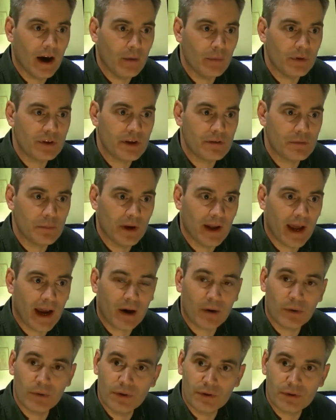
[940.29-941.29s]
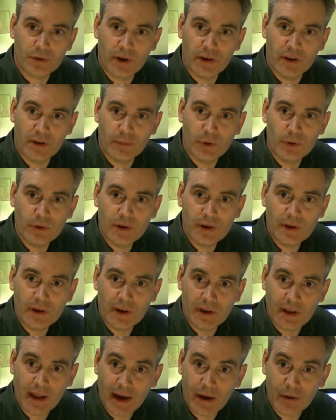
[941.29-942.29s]
which gives me an hour on the train in the morning
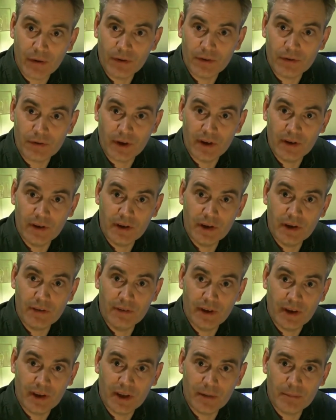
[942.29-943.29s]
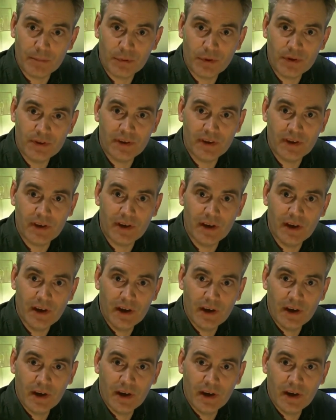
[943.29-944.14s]
and an hour on the train in the evening, and I'm pretty